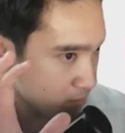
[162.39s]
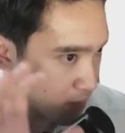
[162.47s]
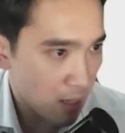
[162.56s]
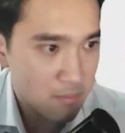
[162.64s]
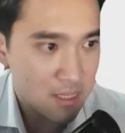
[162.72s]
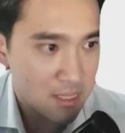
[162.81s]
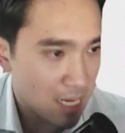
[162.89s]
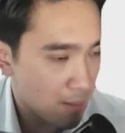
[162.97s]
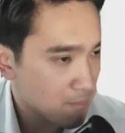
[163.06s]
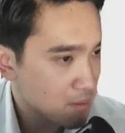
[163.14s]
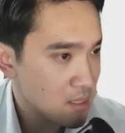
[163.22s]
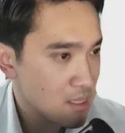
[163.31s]
public
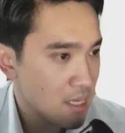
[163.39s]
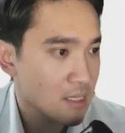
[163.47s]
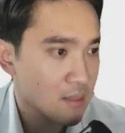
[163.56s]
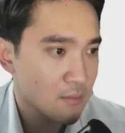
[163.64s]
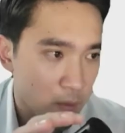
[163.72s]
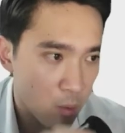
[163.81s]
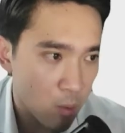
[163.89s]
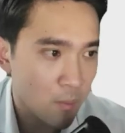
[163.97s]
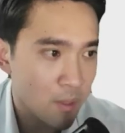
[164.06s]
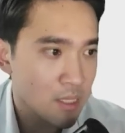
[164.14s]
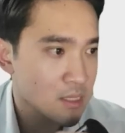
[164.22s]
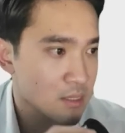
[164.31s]
company, and
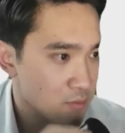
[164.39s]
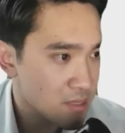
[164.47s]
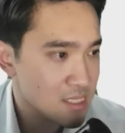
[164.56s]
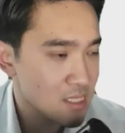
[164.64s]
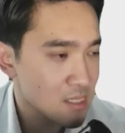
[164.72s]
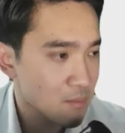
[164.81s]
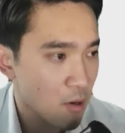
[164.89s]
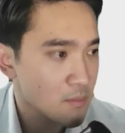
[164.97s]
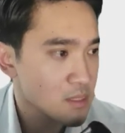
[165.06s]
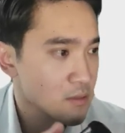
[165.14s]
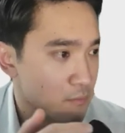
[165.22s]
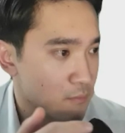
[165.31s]
following the recent
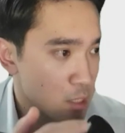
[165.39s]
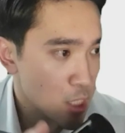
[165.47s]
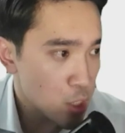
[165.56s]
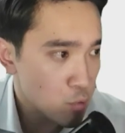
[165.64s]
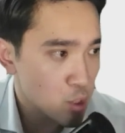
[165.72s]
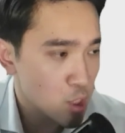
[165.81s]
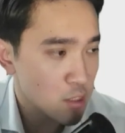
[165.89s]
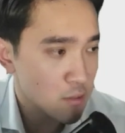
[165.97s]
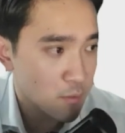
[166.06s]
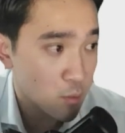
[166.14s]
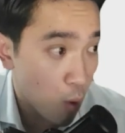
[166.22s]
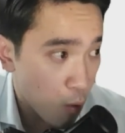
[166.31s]
appointments of new
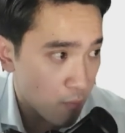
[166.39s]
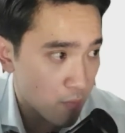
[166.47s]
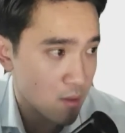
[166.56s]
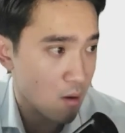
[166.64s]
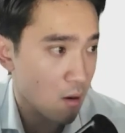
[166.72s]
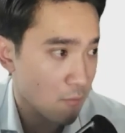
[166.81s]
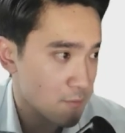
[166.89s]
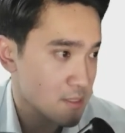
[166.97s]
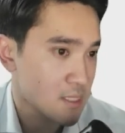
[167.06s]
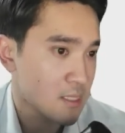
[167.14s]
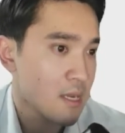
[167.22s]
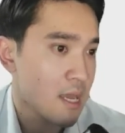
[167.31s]
Chief Growth
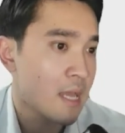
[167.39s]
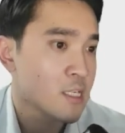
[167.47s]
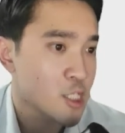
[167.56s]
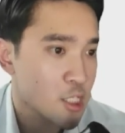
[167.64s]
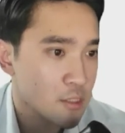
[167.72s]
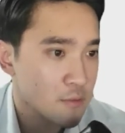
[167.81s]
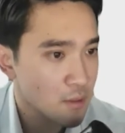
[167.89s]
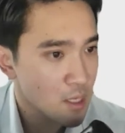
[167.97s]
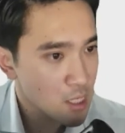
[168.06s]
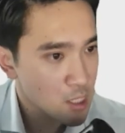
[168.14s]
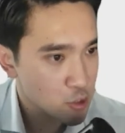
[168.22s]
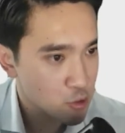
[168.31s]
Officer and Chief
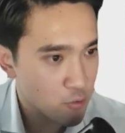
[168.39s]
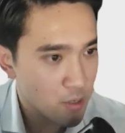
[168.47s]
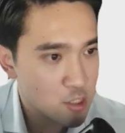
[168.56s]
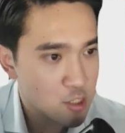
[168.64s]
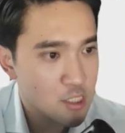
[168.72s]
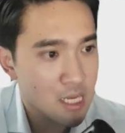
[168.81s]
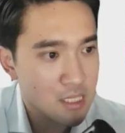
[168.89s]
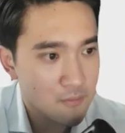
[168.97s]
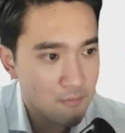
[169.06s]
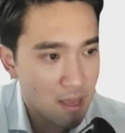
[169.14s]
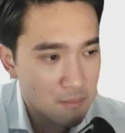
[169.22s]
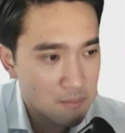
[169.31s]
Strategy and
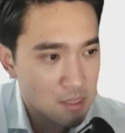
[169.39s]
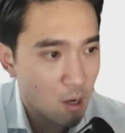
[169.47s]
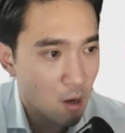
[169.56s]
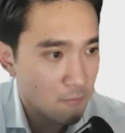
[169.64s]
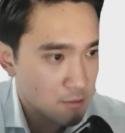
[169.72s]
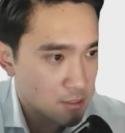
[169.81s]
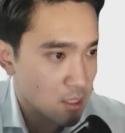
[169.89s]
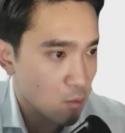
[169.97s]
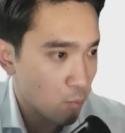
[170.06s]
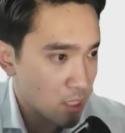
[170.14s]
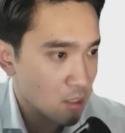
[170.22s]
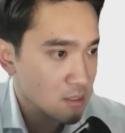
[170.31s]
Development Officer,
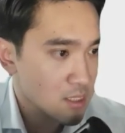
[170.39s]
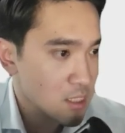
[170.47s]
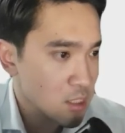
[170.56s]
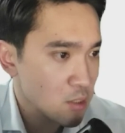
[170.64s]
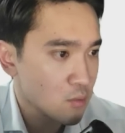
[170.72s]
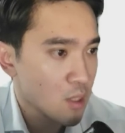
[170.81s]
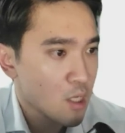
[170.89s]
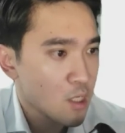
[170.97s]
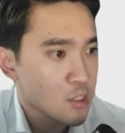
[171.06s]
we continue